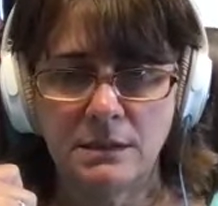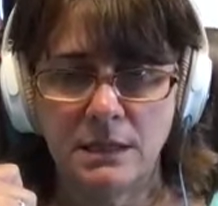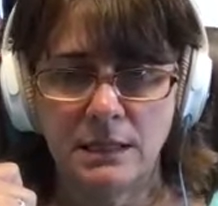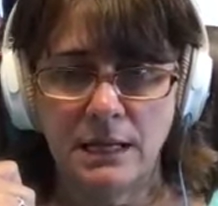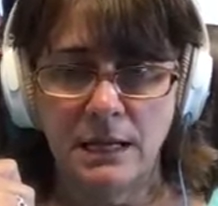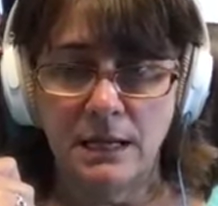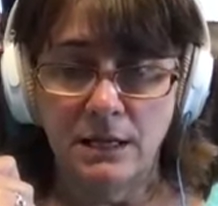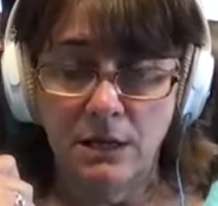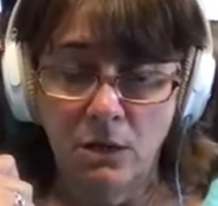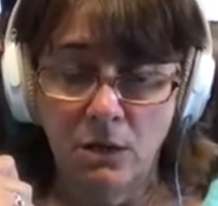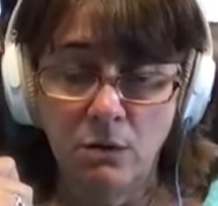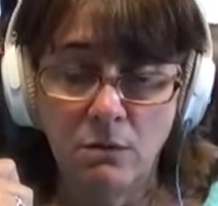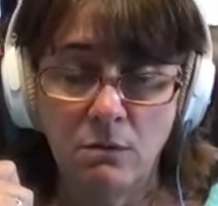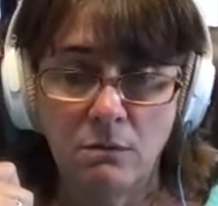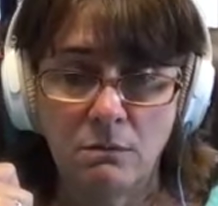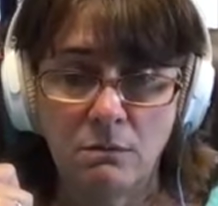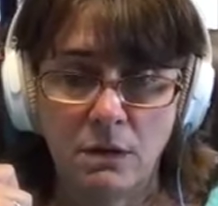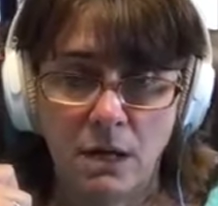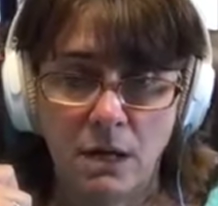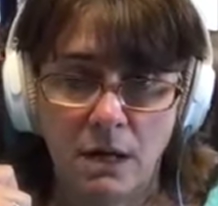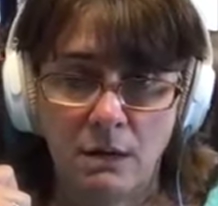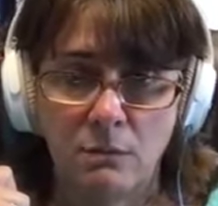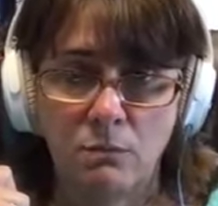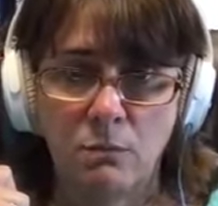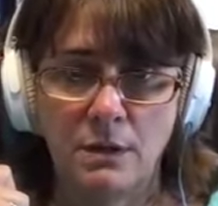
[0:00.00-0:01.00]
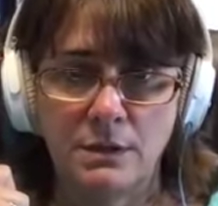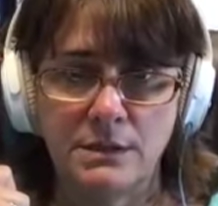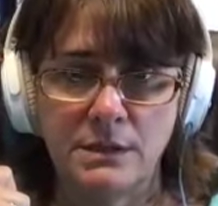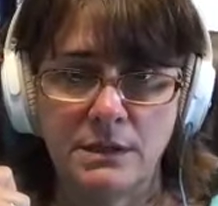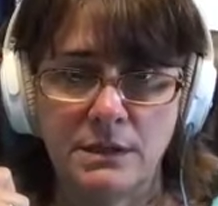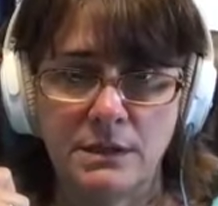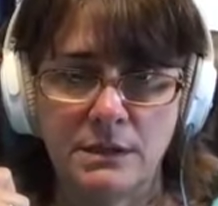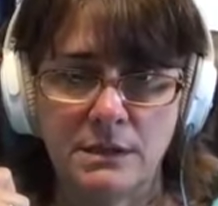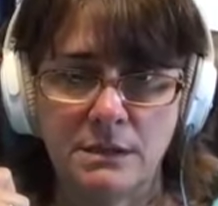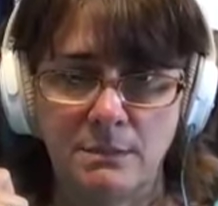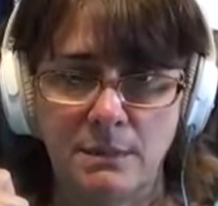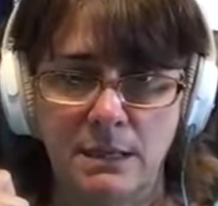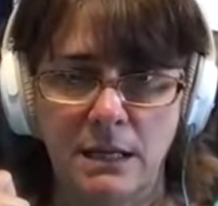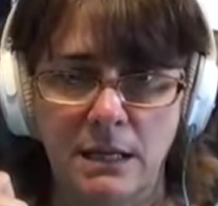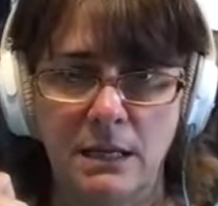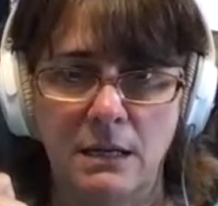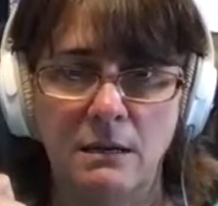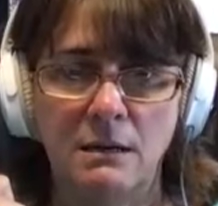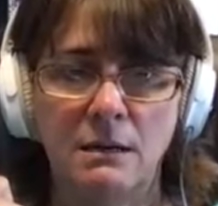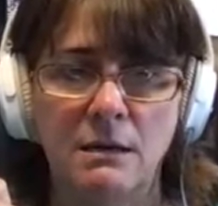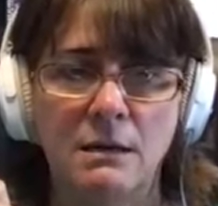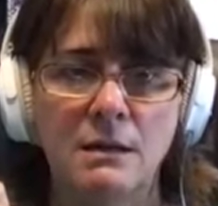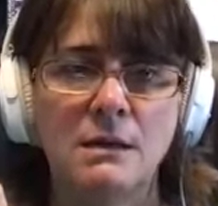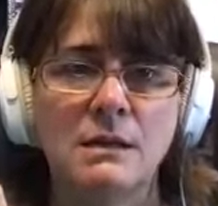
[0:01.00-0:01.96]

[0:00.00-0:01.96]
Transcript: and i know god wants us to be